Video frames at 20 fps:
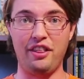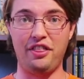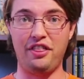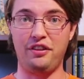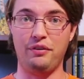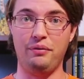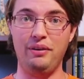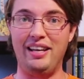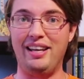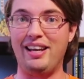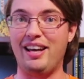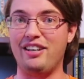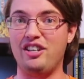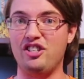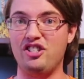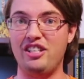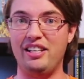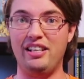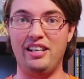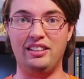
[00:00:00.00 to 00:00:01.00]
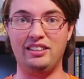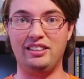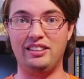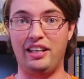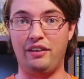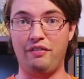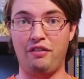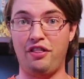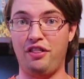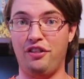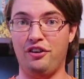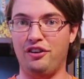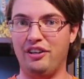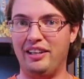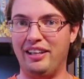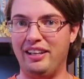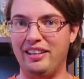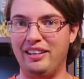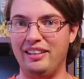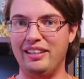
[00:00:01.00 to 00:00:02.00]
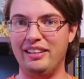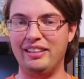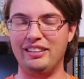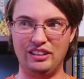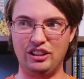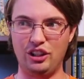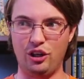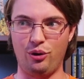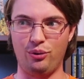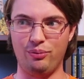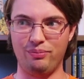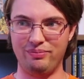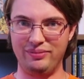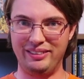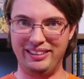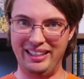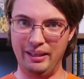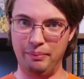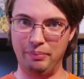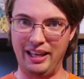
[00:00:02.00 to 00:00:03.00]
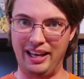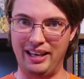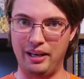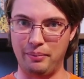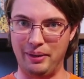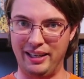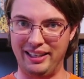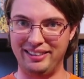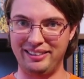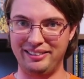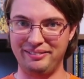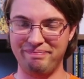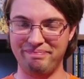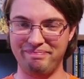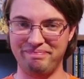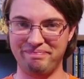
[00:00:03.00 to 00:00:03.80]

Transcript: 3 energy instead of 30. So keep that in mind.